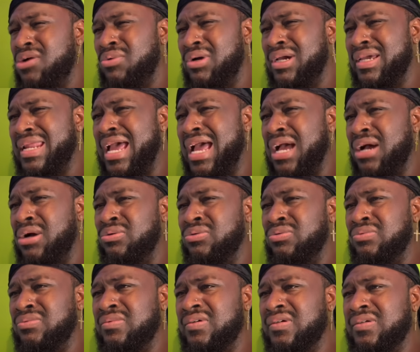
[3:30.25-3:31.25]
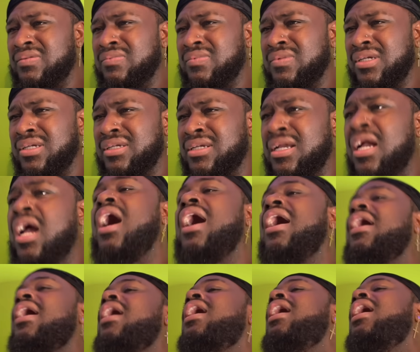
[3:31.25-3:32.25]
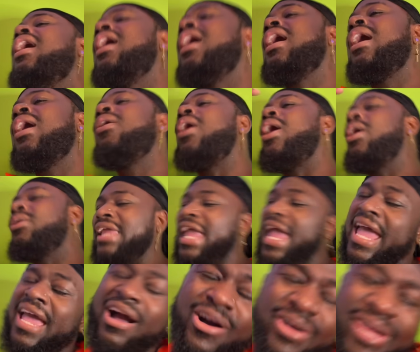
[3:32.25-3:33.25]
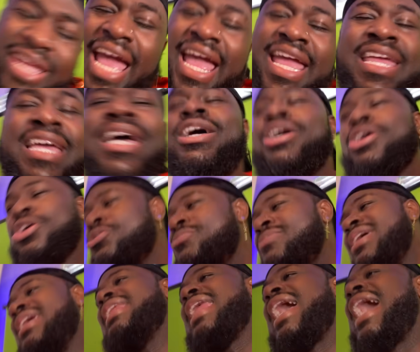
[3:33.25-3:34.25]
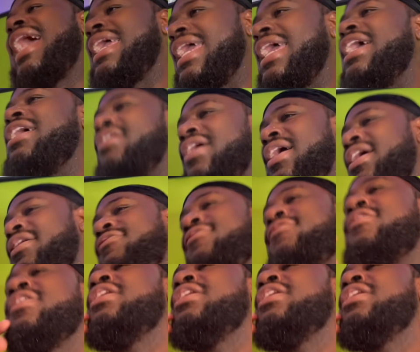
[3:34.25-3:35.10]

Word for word: one out? What? Oh, okay, okay. You mean like if